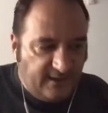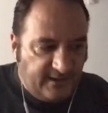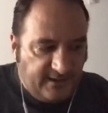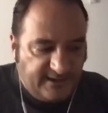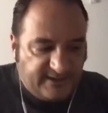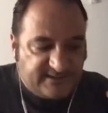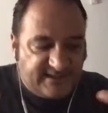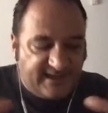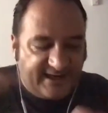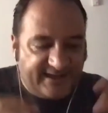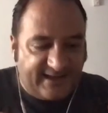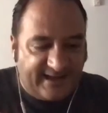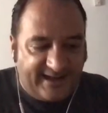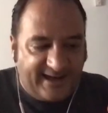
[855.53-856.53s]

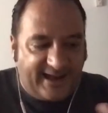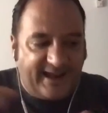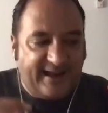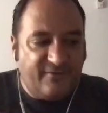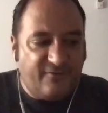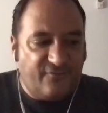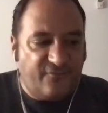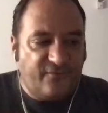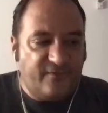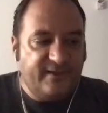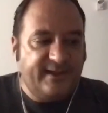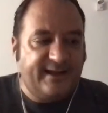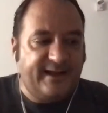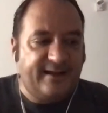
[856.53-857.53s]
inside a life,
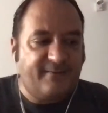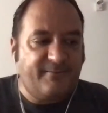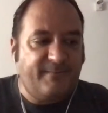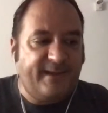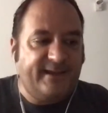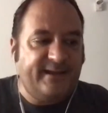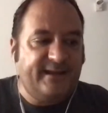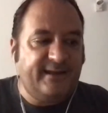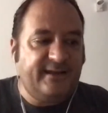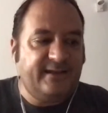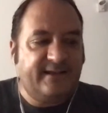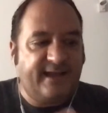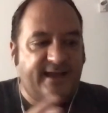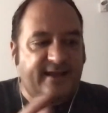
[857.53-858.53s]
there are many
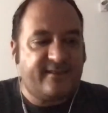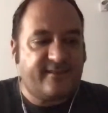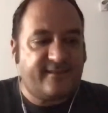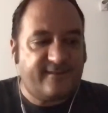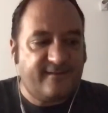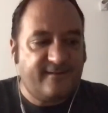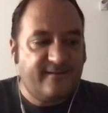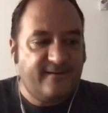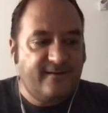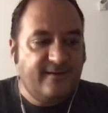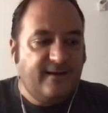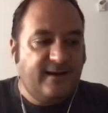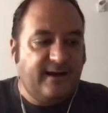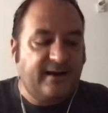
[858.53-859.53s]
deaths
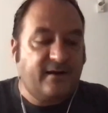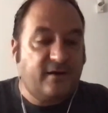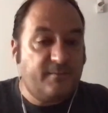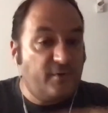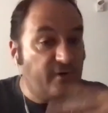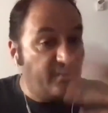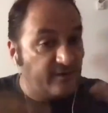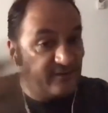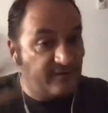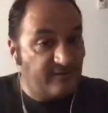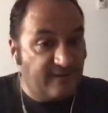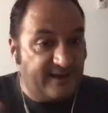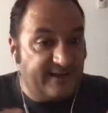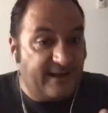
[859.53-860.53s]
and rebirths.
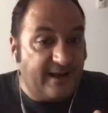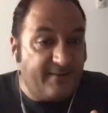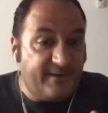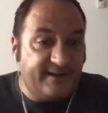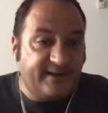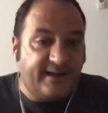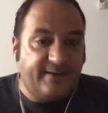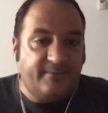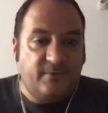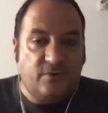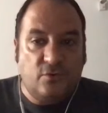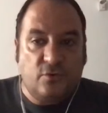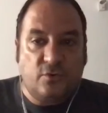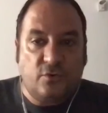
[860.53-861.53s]
And every time
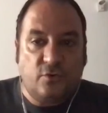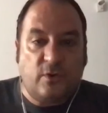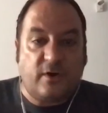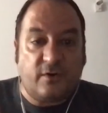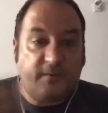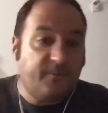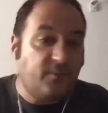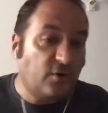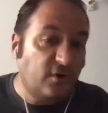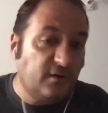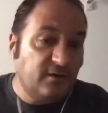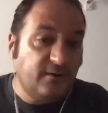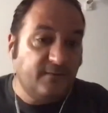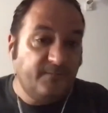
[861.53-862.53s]
you are
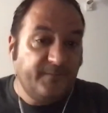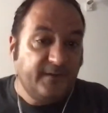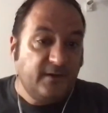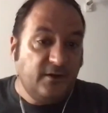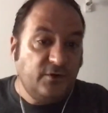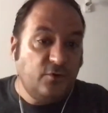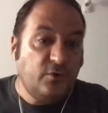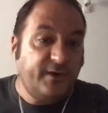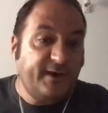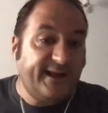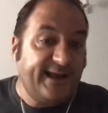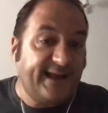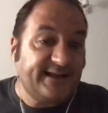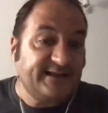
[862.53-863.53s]
reborn, your
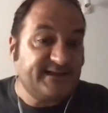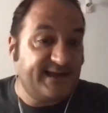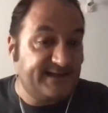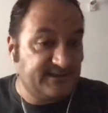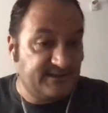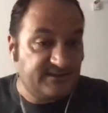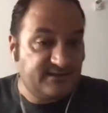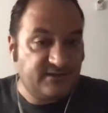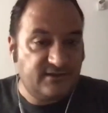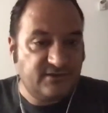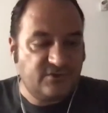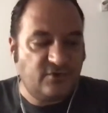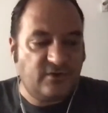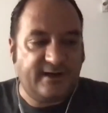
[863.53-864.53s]
Ikigai changes.
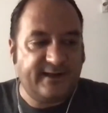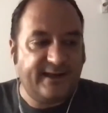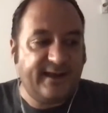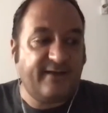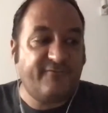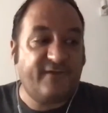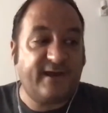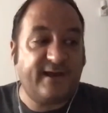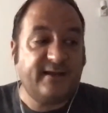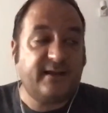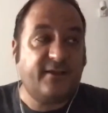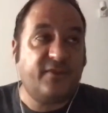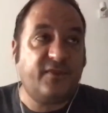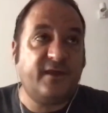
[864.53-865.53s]
So, and I have had,
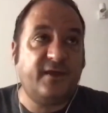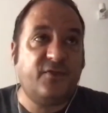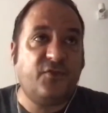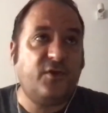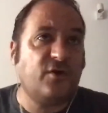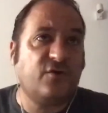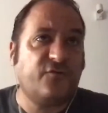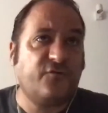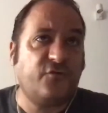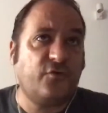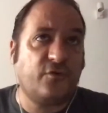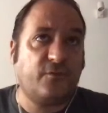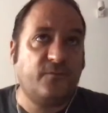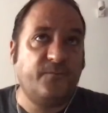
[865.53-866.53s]
I think, 3 or 4.